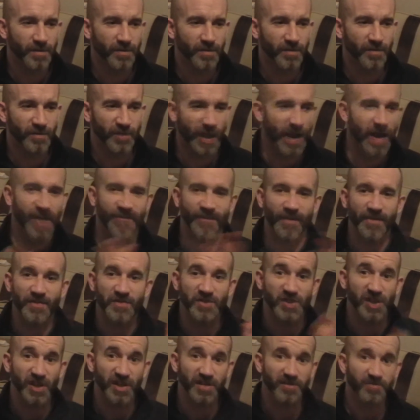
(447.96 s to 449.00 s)
that I've ever
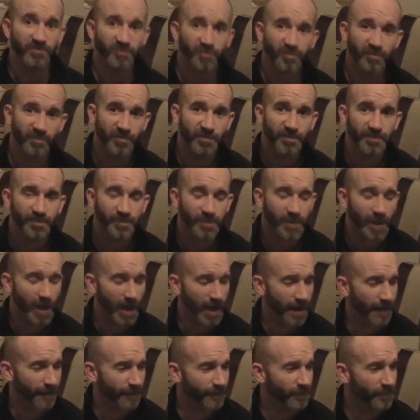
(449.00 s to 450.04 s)
seen
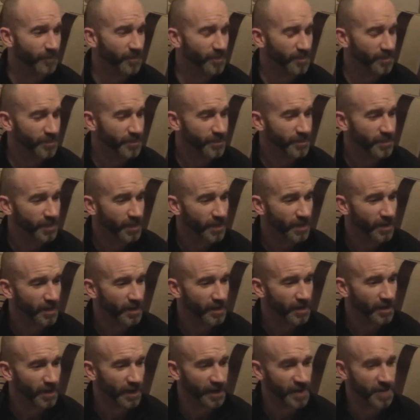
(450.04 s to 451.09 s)

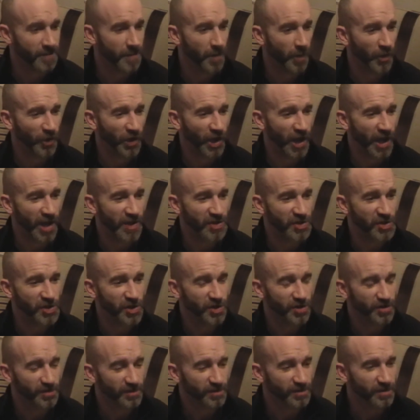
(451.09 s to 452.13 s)
in the modern age.
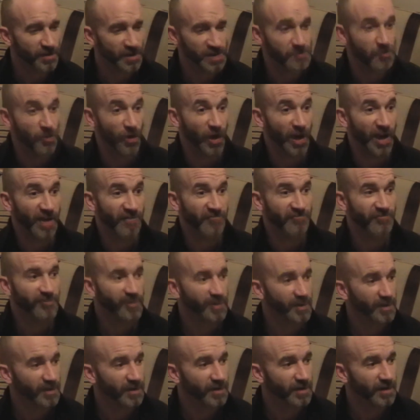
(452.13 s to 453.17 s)
It's brilliant.
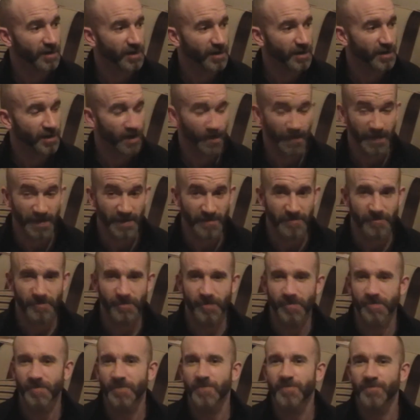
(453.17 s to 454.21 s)
I mean,
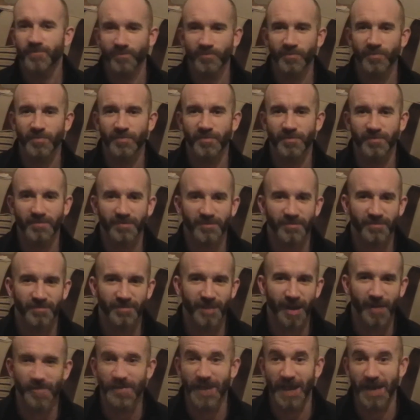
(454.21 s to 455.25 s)

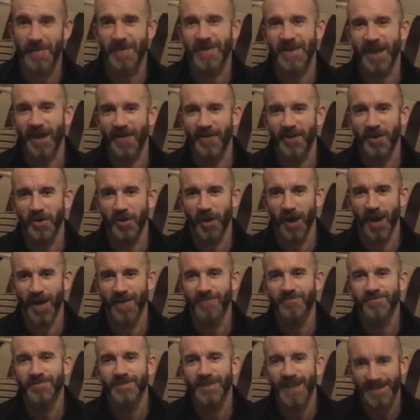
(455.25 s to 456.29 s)
I'm getting a bit carried away.
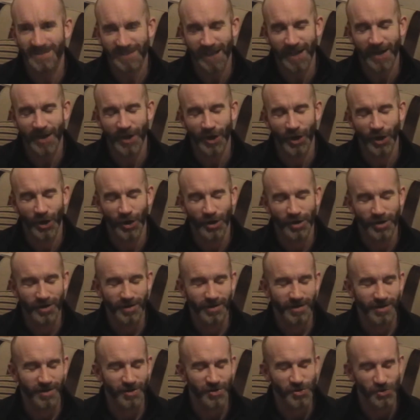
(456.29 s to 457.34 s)
Yes, I know,
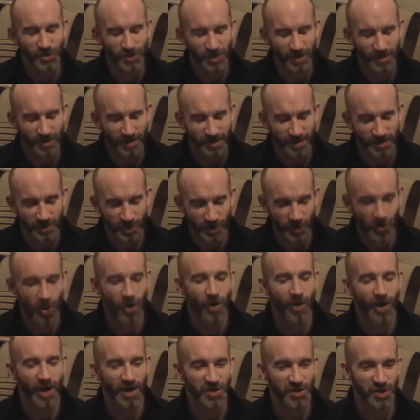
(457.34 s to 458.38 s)
because you know
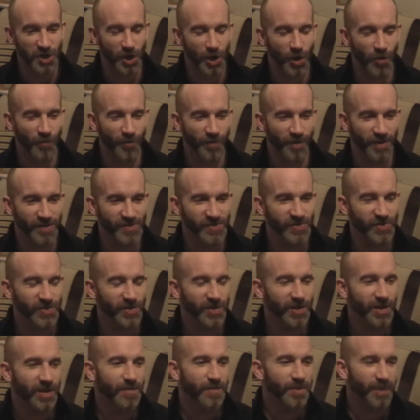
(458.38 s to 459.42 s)
I shit on this,
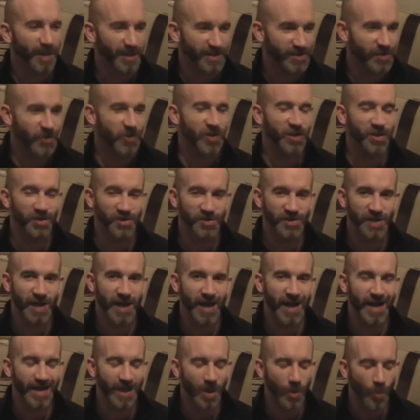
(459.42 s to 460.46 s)
but that's only because
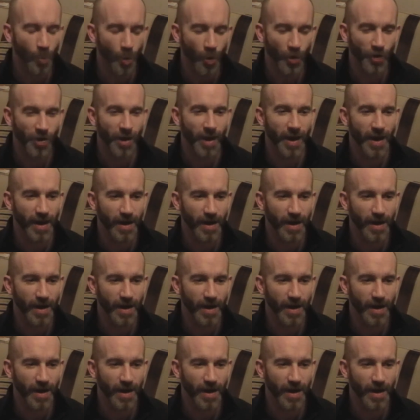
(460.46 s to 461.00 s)
I want